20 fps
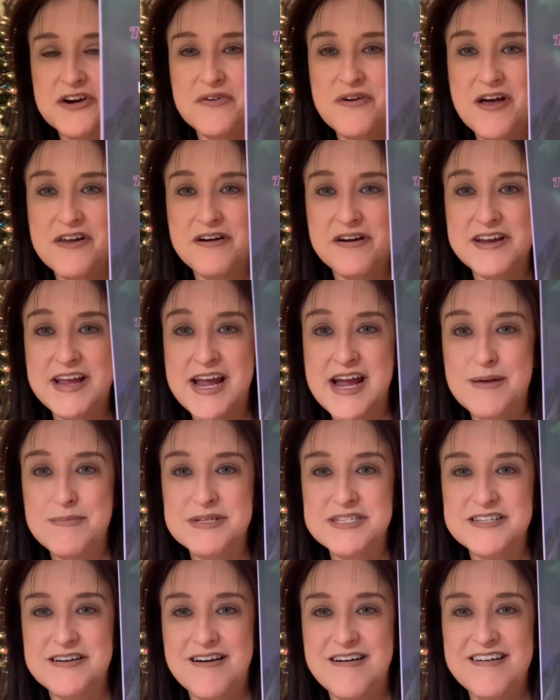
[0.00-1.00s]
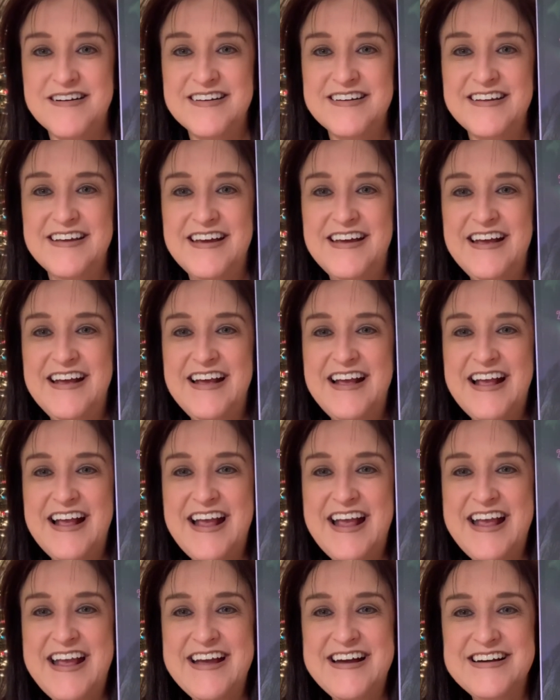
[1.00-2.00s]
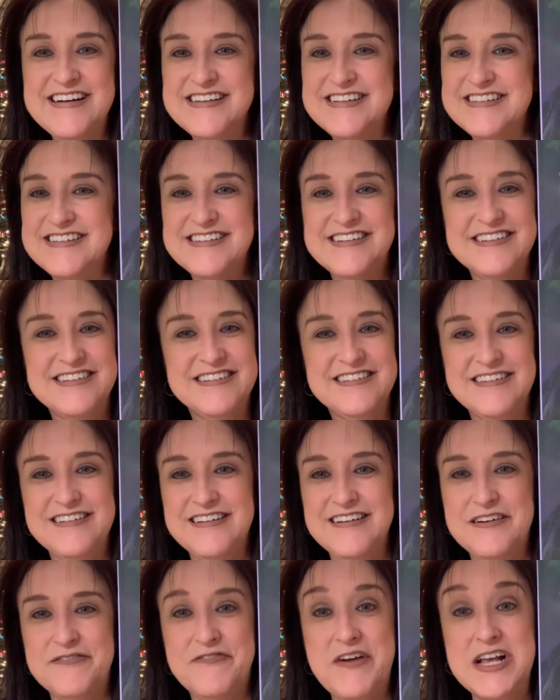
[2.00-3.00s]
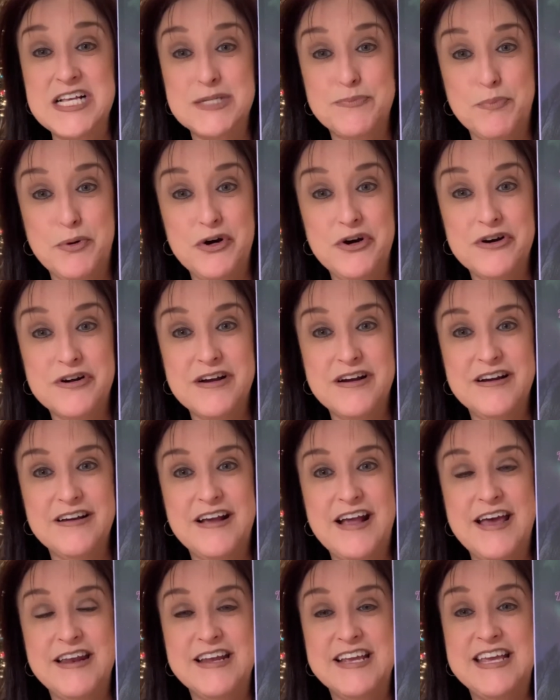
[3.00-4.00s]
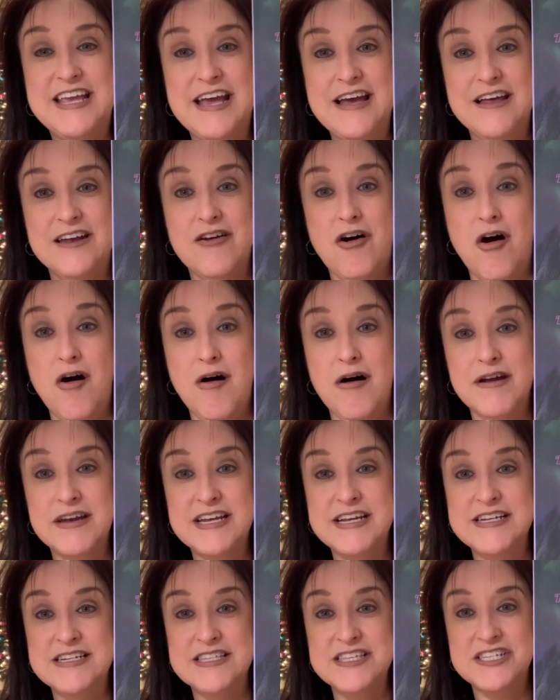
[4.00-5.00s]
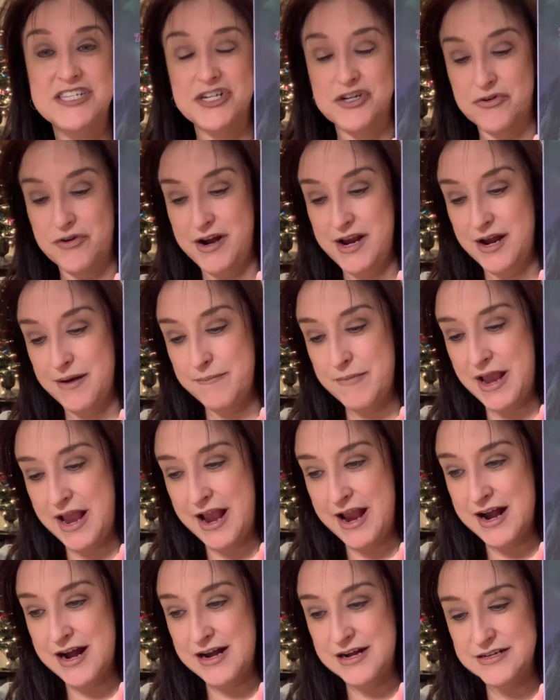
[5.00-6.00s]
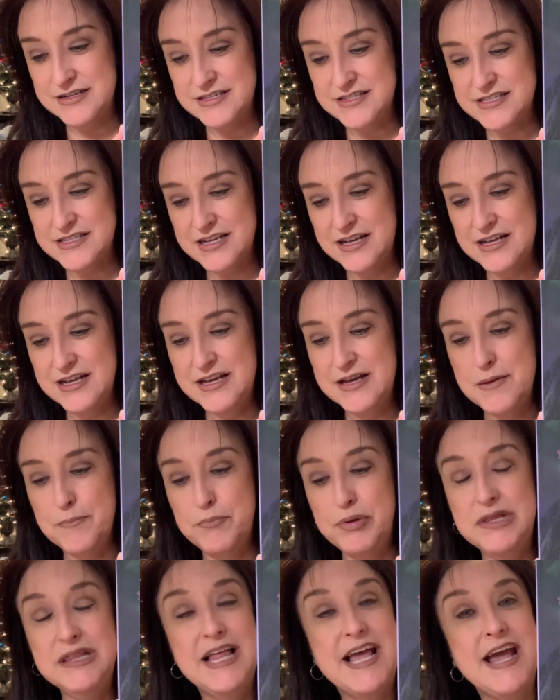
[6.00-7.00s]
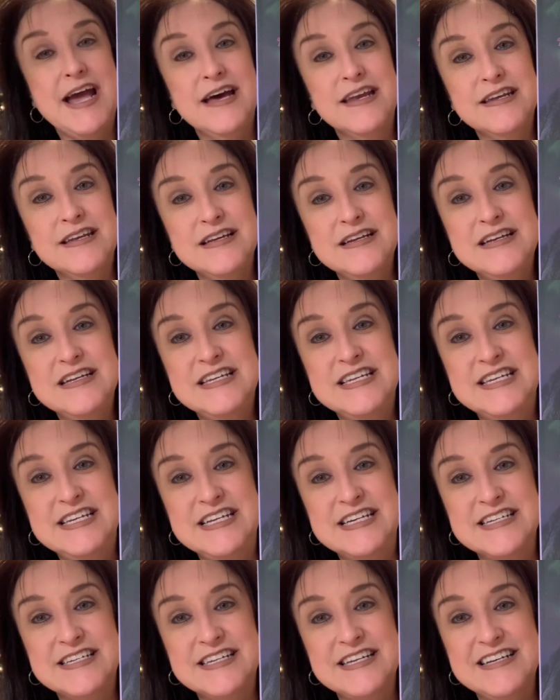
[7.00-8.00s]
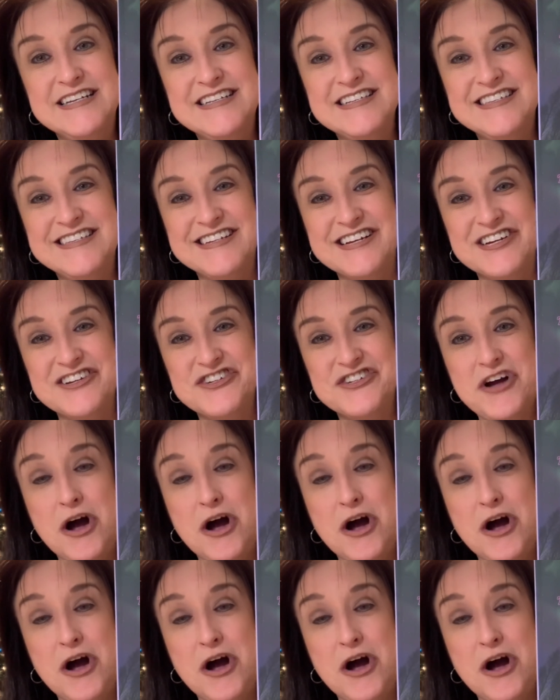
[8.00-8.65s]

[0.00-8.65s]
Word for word: her out on Amazon and Facebook and again on Instagram as Plan Knit Stitch.